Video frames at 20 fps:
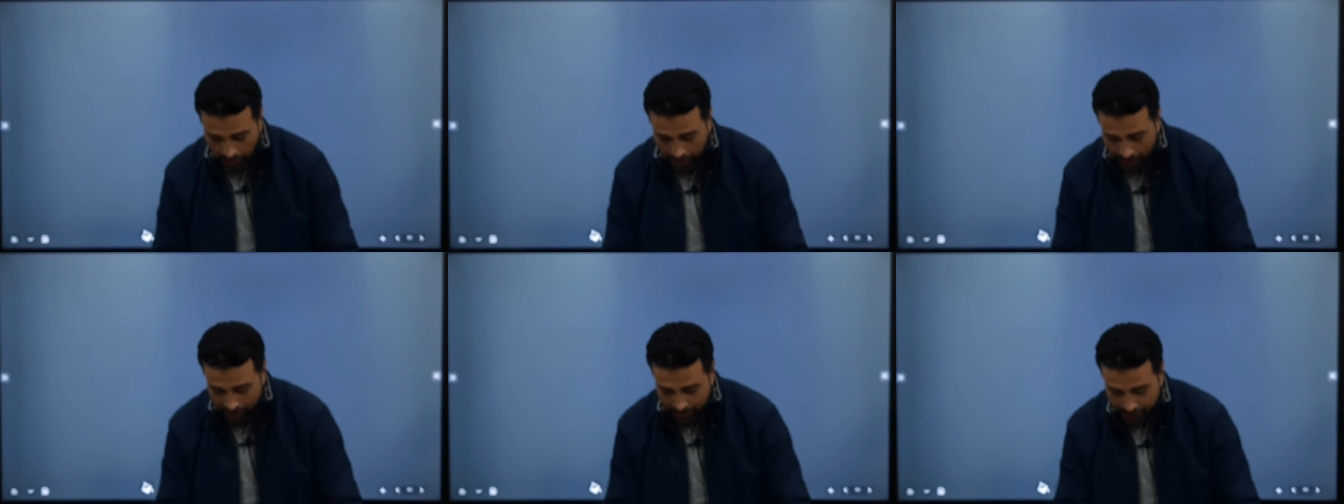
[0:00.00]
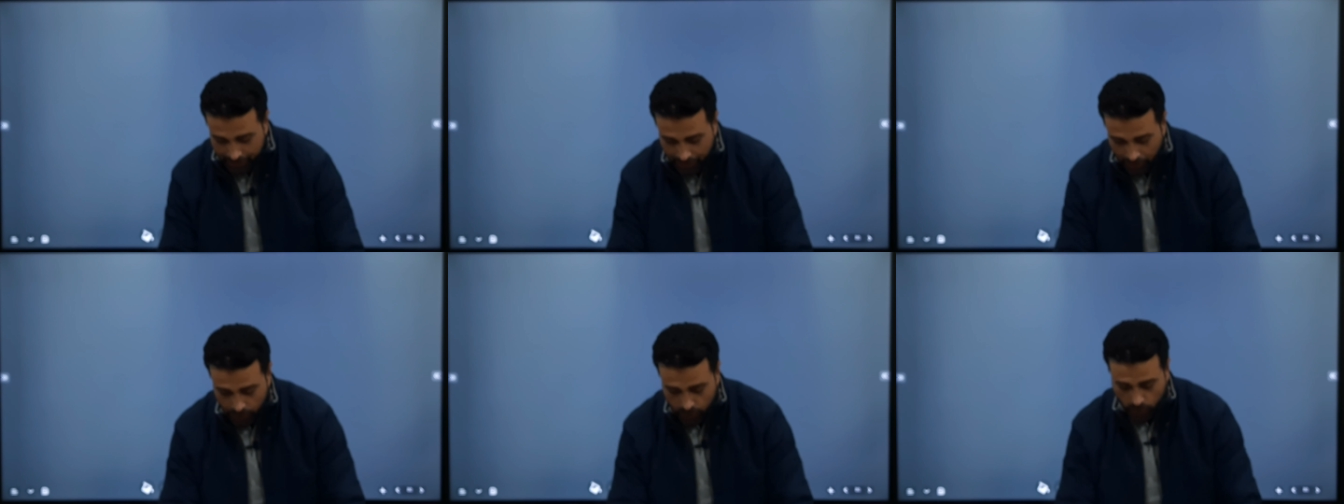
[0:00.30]
I'll
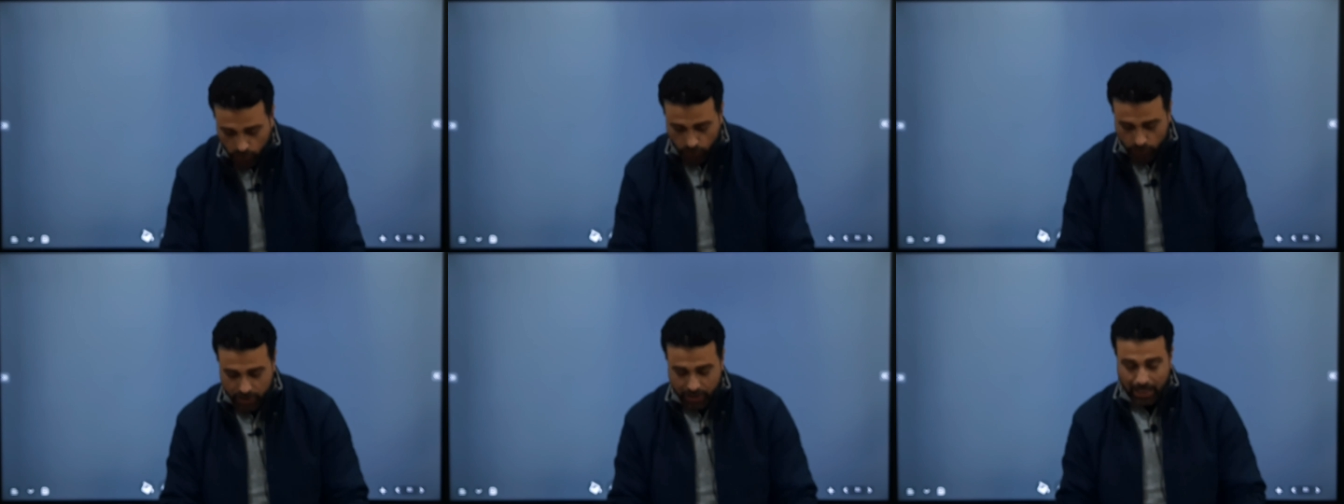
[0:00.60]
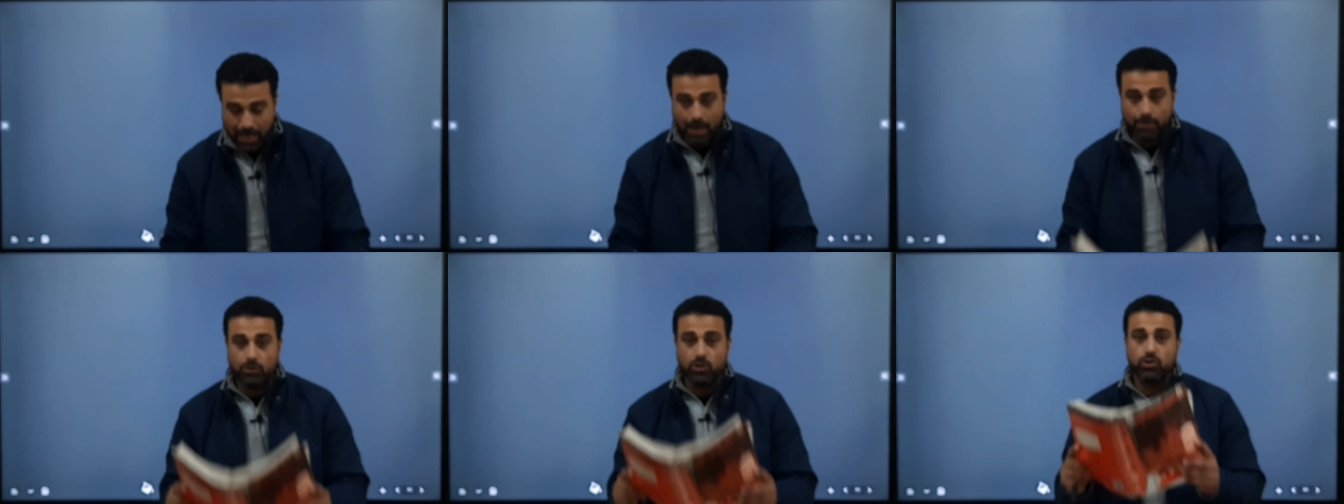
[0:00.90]
read out the
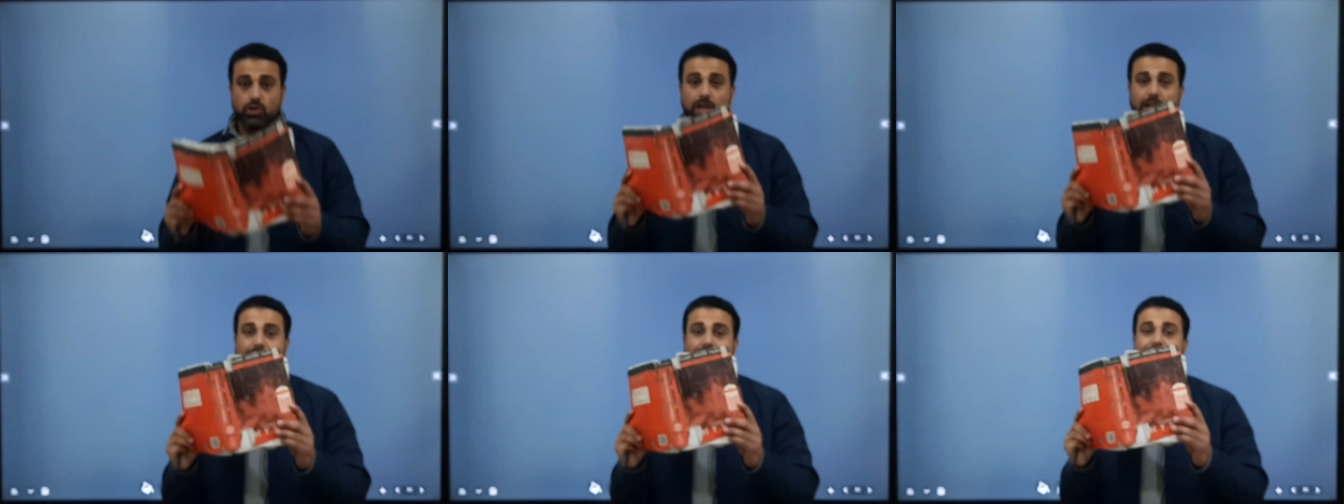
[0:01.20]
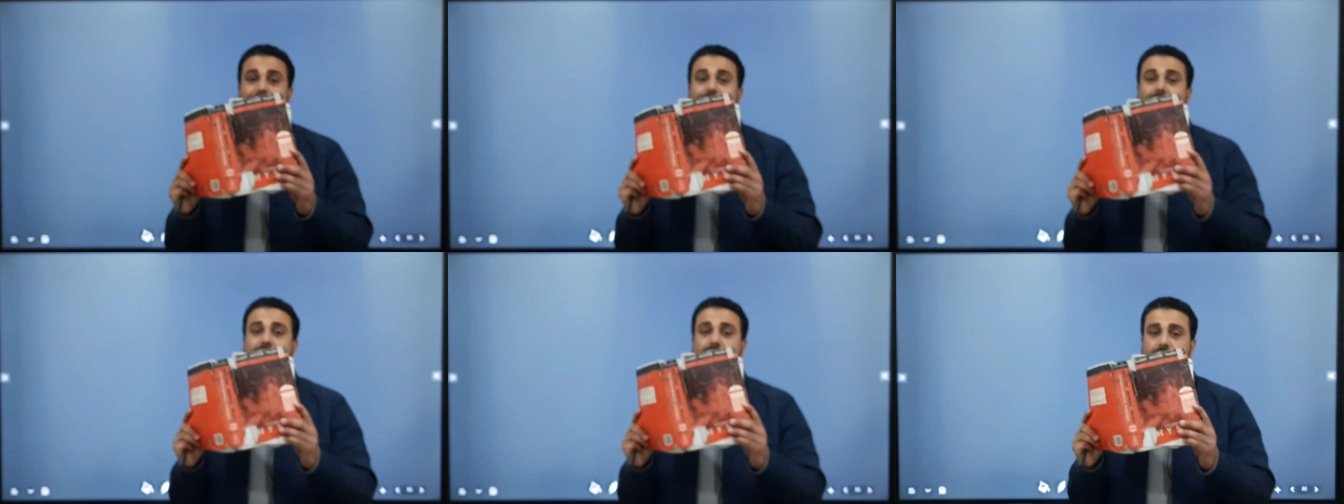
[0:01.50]
question. I'm using
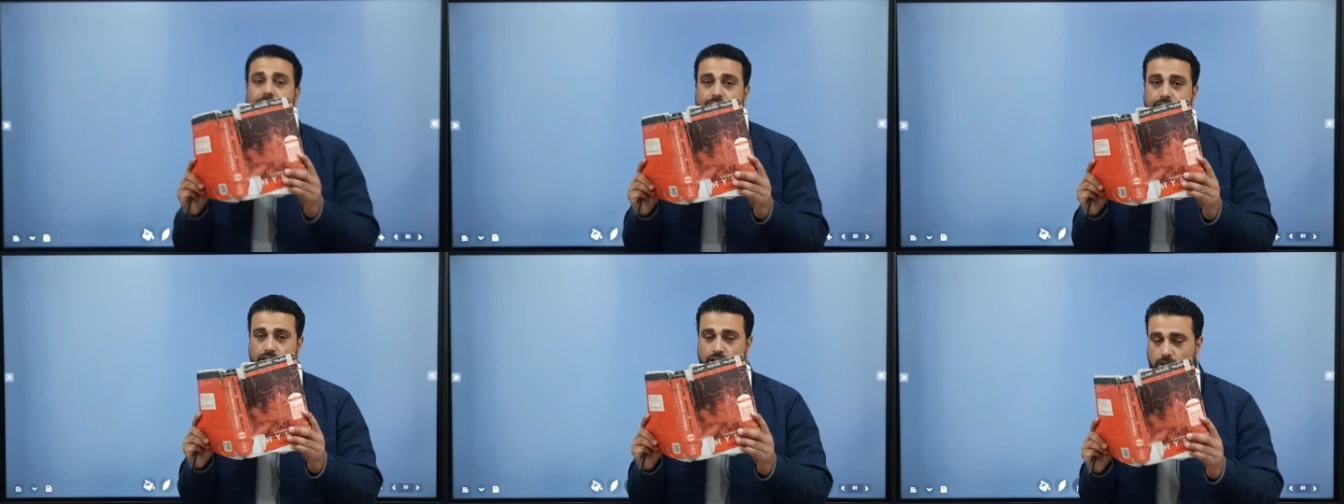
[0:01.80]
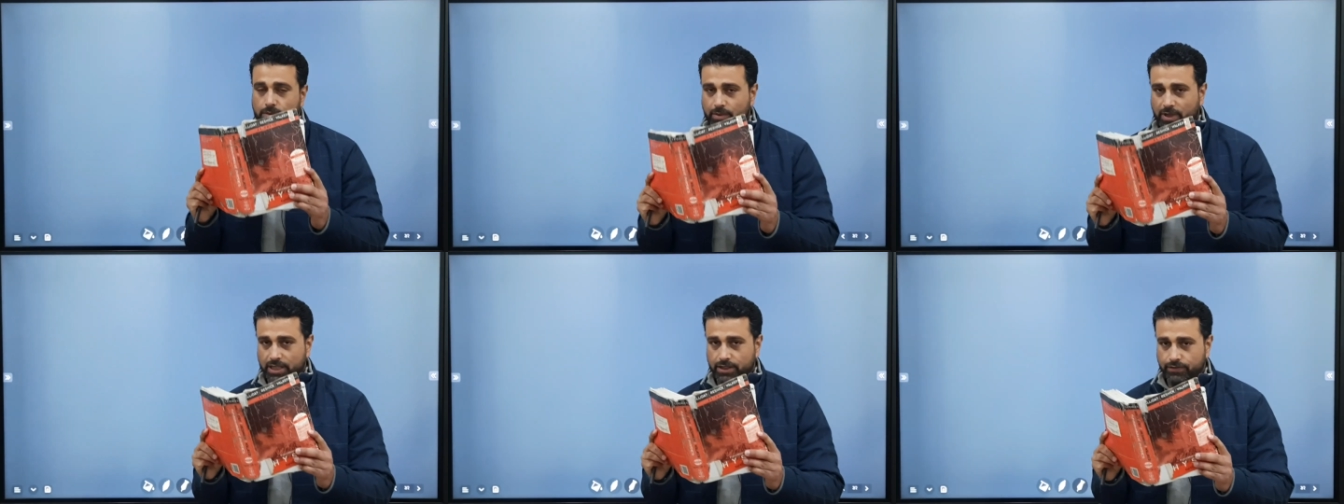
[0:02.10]
8th
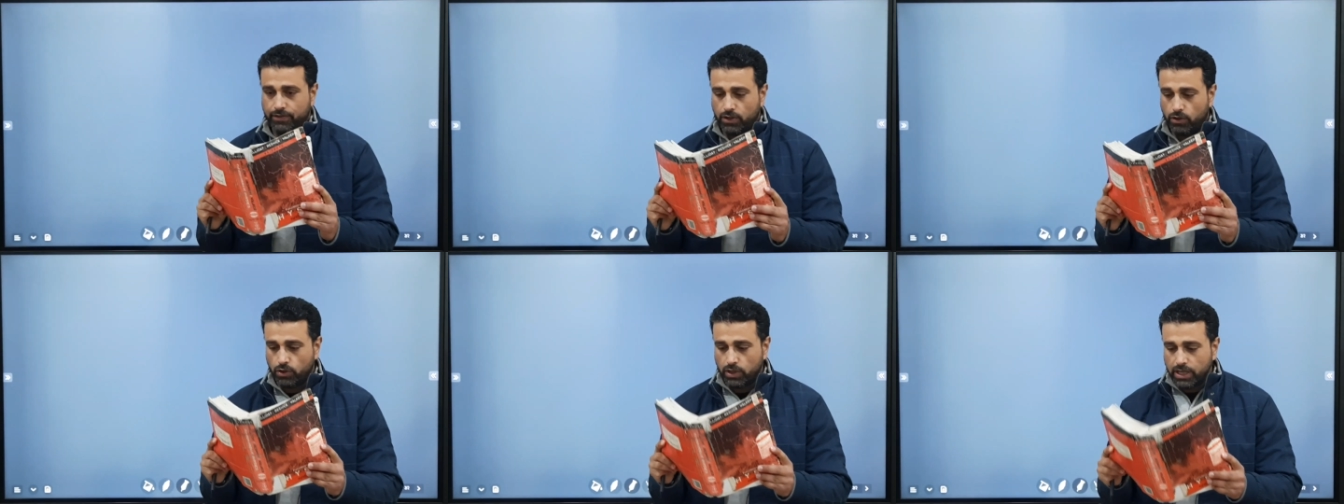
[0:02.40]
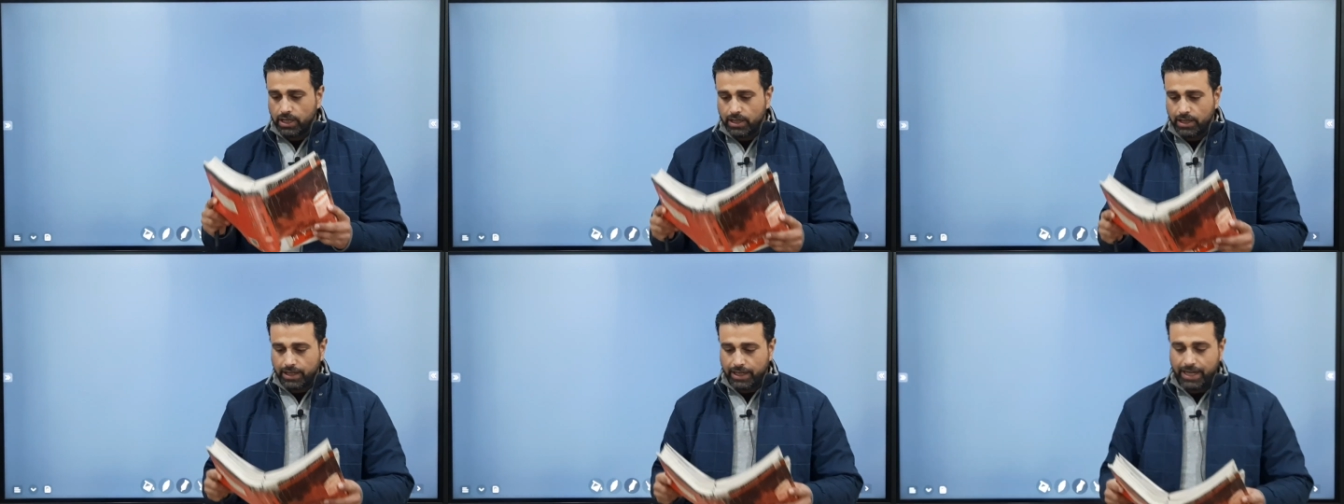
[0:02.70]
edition by the way,
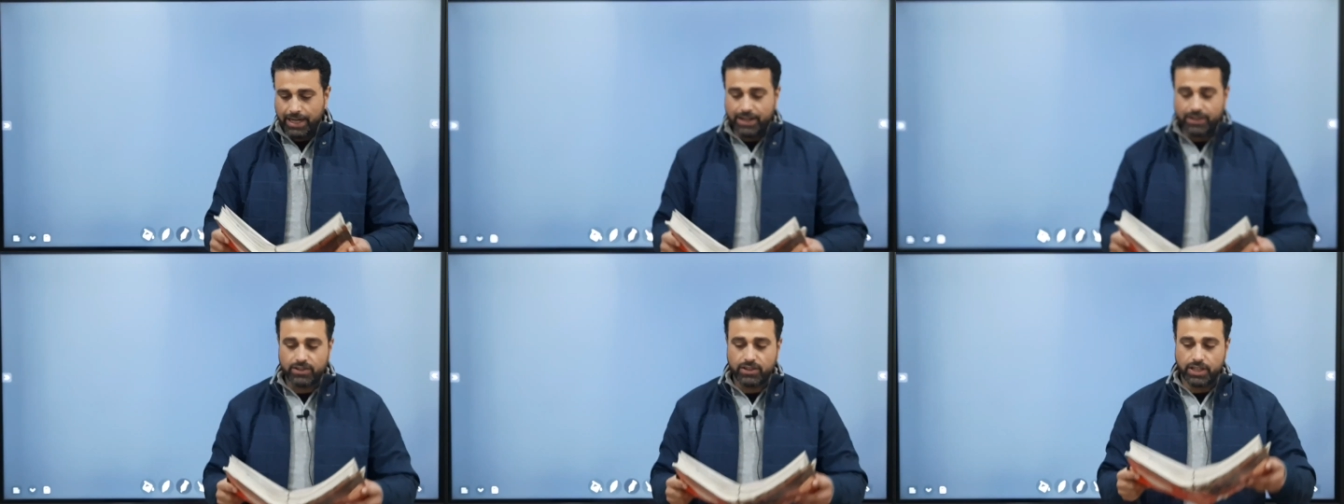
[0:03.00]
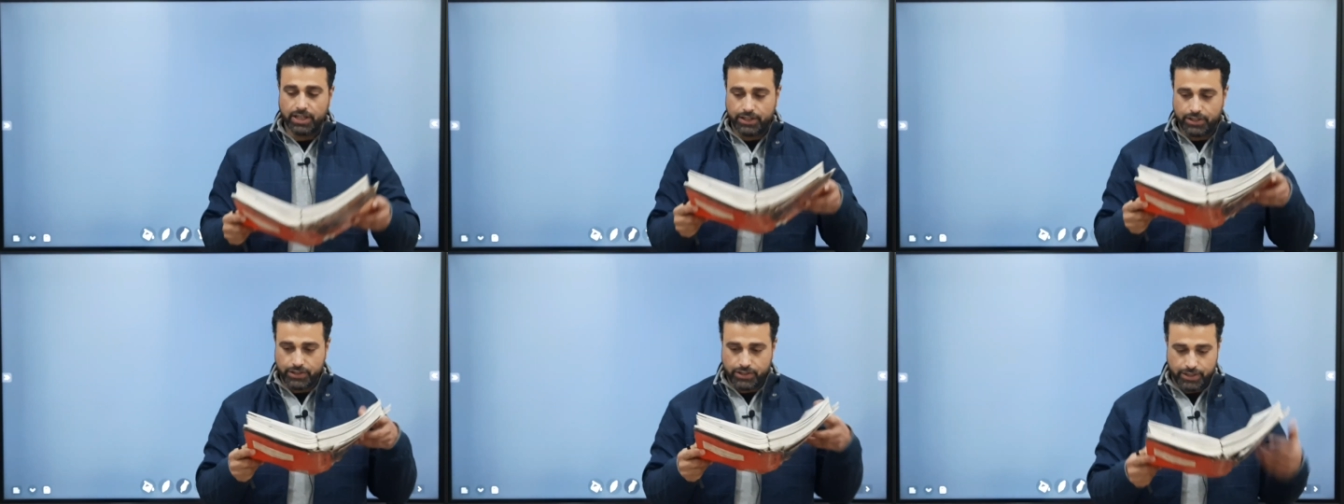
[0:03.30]
okay? 8th
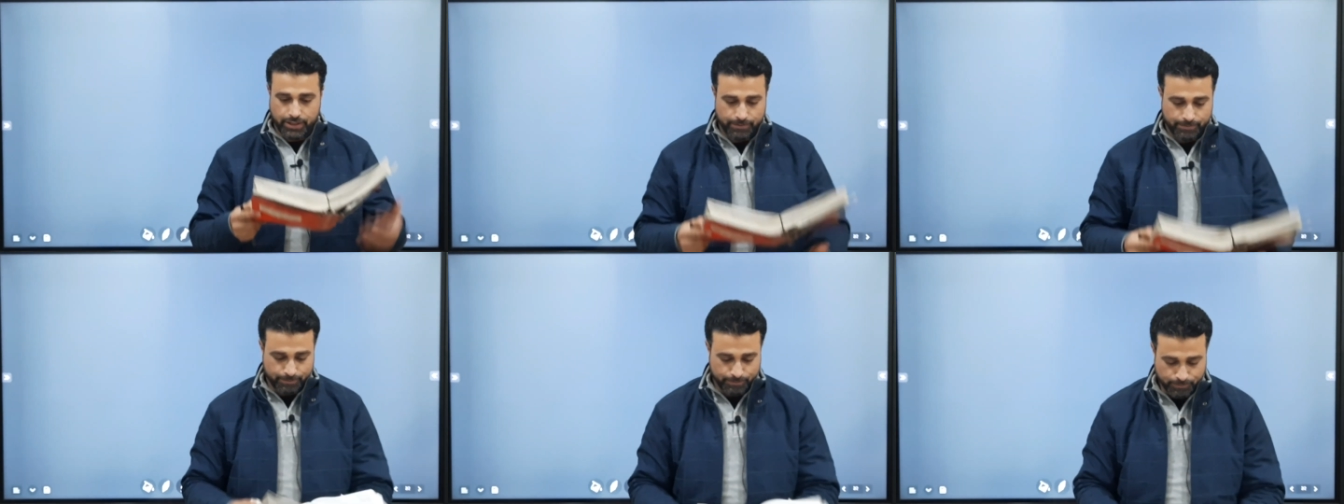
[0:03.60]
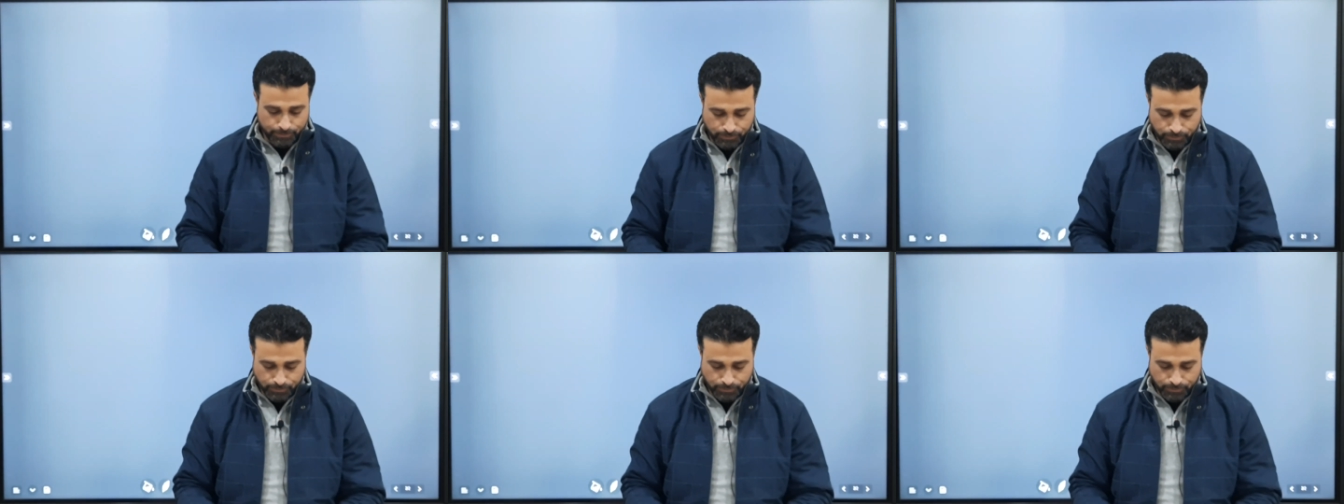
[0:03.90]
edition.